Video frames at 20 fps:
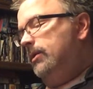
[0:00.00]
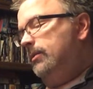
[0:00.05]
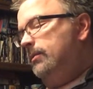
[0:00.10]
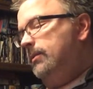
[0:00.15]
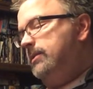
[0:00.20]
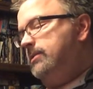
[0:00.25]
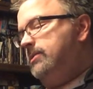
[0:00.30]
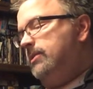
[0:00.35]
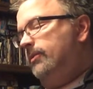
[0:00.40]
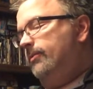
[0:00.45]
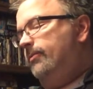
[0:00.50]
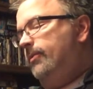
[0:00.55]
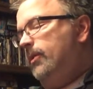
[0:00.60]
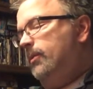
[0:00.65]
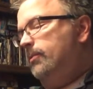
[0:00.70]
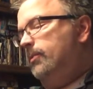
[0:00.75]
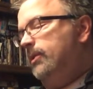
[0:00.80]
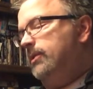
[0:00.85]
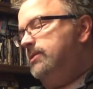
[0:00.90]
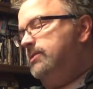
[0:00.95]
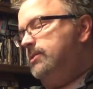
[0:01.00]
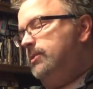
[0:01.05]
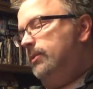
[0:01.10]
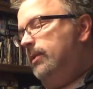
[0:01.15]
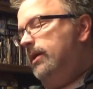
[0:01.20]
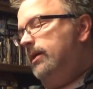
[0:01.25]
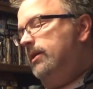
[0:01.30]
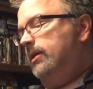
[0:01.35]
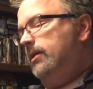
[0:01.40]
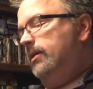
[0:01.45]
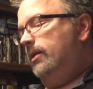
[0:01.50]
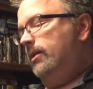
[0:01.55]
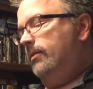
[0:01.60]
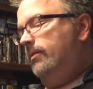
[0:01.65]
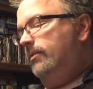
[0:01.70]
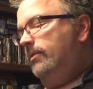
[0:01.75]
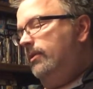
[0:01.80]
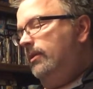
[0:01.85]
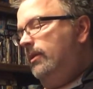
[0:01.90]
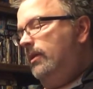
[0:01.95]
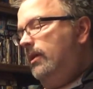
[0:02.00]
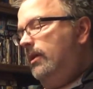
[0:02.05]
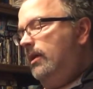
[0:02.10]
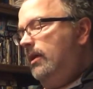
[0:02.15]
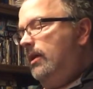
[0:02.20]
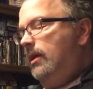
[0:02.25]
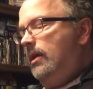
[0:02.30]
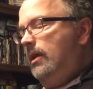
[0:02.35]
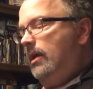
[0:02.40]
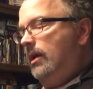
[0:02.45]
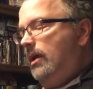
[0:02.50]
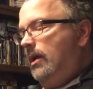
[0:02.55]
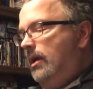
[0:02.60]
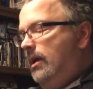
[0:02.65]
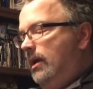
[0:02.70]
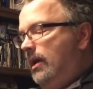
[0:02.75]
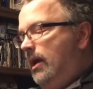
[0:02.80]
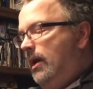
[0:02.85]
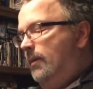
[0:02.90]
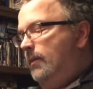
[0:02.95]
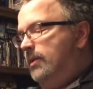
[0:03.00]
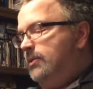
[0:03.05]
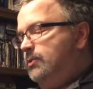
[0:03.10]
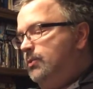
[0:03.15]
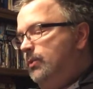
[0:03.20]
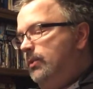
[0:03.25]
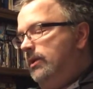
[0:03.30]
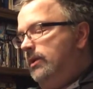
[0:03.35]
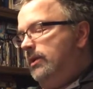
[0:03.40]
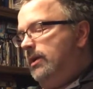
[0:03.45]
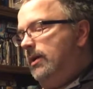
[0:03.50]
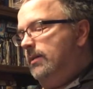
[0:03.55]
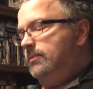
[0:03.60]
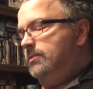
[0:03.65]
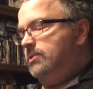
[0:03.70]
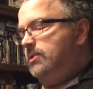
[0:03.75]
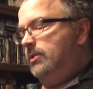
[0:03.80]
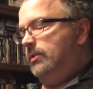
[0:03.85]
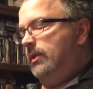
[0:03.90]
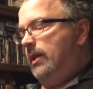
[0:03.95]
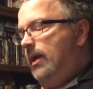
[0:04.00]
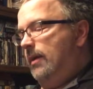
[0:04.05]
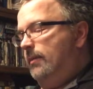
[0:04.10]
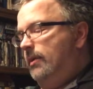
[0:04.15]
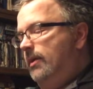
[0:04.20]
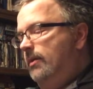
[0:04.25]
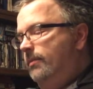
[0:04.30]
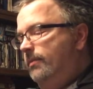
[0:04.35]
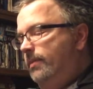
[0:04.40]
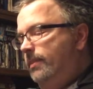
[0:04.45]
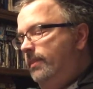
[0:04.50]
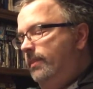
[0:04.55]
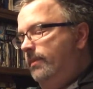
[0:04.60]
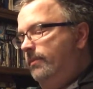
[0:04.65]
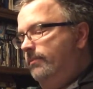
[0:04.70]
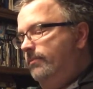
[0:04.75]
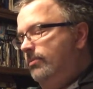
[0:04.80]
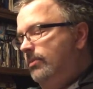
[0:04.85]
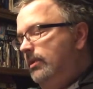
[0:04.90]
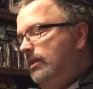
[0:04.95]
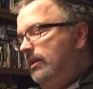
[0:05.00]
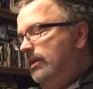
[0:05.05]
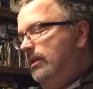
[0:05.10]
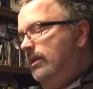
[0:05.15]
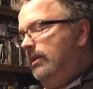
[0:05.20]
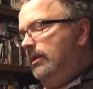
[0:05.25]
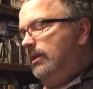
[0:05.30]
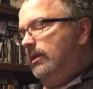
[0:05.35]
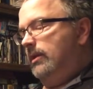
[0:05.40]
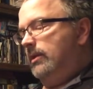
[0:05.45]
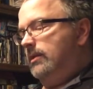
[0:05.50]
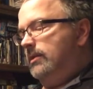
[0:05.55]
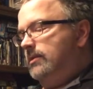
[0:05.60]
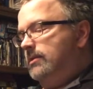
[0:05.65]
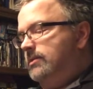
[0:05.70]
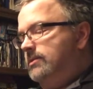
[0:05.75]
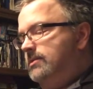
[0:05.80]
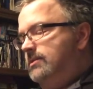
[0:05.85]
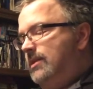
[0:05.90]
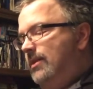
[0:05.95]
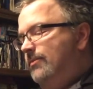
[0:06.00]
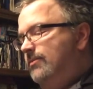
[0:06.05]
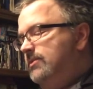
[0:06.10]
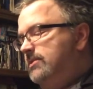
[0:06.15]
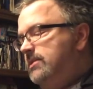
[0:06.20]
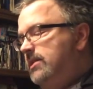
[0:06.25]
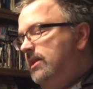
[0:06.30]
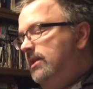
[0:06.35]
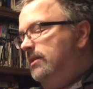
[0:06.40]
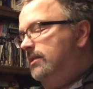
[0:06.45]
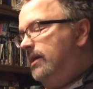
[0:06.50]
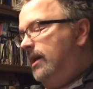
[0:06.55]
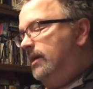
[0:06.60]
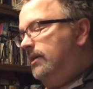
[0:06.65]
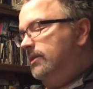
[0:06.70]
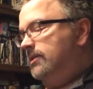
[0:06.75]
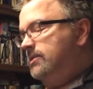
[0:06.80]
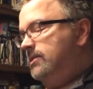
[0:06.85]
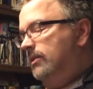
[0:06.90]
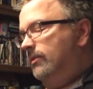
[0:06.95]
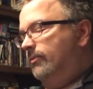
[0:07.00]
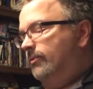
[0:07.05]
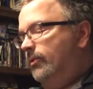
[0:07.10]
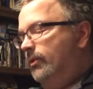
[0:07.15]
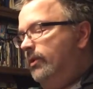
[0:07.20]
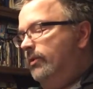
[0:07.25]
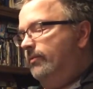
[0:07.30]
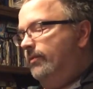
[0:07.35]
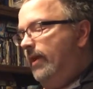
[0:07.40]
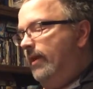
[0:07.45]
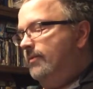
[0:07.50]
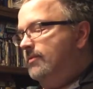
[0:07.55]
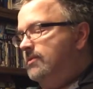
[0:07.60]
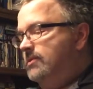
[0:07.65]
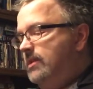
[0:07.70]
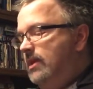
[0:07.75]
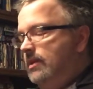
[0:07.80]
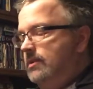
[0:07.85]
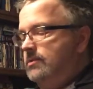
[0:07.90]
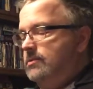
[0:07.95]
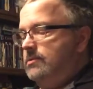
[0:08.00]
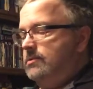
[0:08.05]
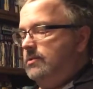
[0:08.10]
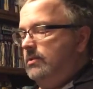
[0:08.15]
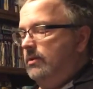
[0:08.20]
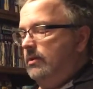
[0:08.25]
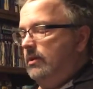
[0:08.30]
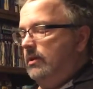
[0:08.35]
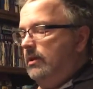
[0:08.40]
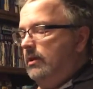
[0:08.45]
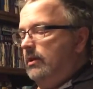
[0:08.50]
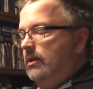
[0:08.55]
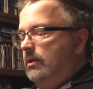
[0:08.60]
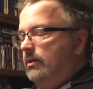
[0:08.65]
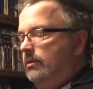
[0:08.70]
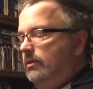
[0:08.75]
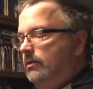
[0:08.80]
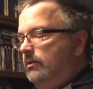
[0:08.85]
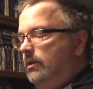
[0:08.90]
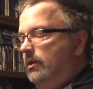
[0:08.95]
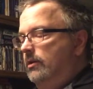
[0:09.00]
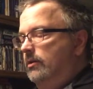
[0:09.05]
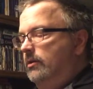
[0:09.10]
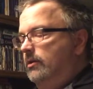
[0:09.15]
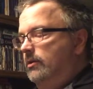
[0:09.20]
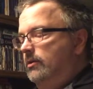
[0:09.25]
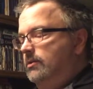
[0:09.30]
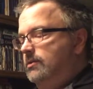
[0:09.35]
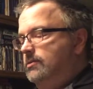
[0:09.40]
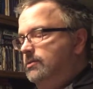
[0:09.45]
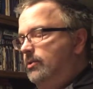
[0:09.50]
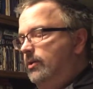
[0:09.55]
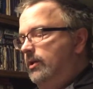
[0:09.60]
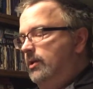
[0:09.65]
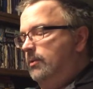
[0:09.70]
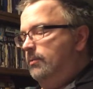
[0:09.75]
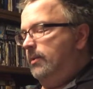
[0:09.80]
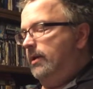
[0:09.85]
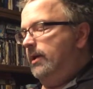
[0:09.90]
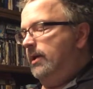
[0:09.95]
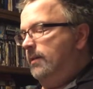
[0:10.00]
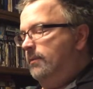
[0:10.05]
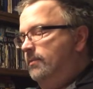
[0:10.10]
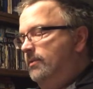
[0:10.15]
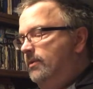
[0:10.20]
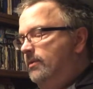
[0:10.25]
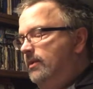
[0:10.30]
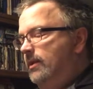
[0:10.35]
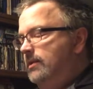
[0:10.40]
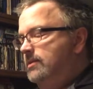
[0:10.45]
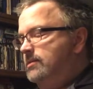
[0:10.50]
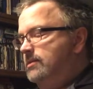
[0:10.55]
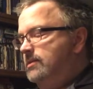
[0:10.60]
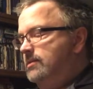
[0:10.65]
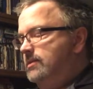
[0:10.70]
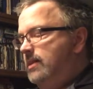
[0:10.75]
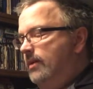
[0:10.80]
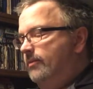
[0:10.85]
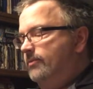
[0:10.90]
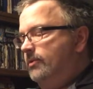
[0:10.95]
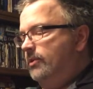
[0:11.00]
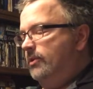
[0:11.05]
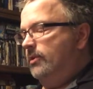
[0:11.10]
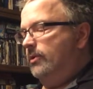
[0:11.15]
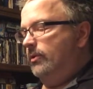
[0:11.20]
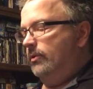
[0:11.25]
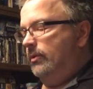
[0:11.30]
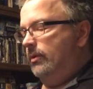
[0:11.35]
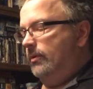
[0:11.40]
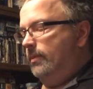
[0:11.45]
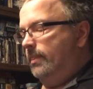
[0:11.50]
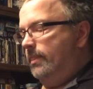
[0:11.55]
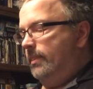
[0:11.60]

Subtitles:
Mr. Philbrook surrendered. How much will it come to, Nabby? $17.45. The little girl's going to bring up the things this afternoon.